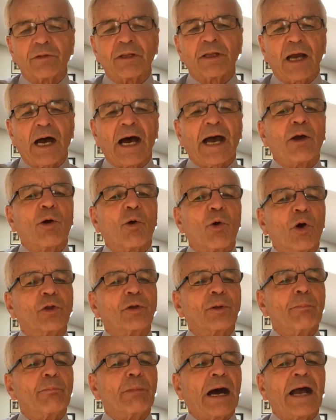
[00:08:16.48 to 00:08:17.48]
I hold
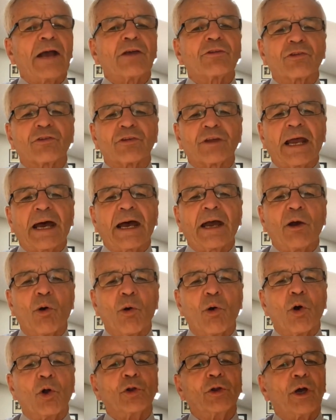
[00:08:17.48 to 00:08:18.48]
and biases that I
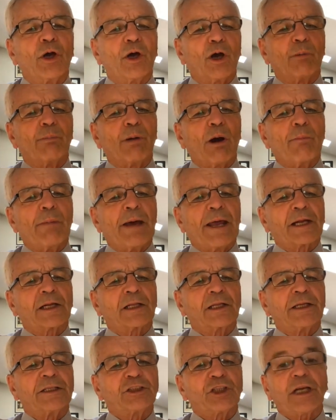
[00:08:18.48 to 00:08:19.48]
hold about
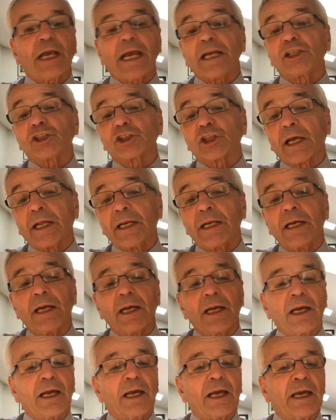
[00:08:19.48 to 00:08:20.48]
medical education.
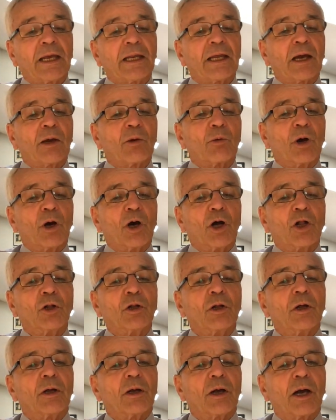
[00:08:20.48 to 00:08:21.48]
And I will
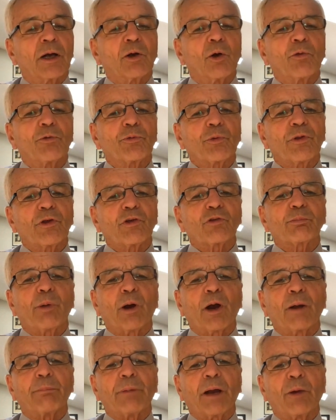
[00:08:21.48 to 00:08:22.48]
go through this
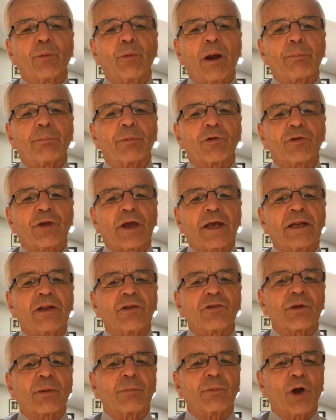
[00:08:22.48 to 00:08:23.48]
part by representing
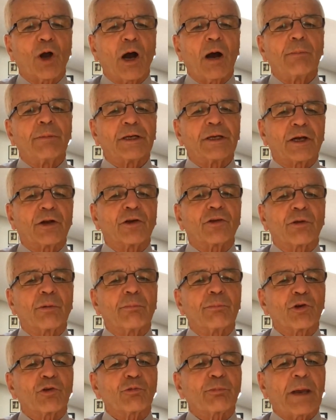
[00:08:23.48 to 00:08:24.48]
some commentary, some
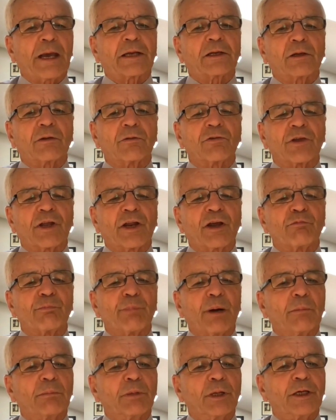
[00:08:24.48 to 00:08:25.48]
perspectives that I've
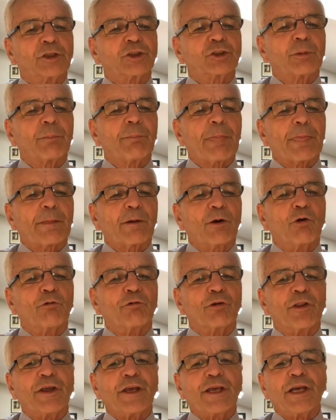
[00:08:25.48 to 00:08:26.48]
published
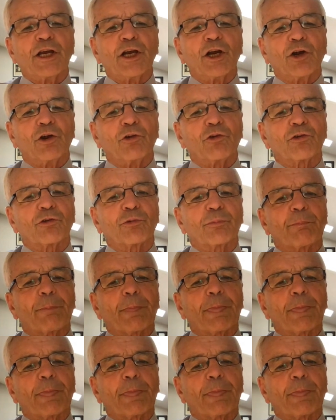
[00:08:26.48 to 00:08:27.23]
over the years.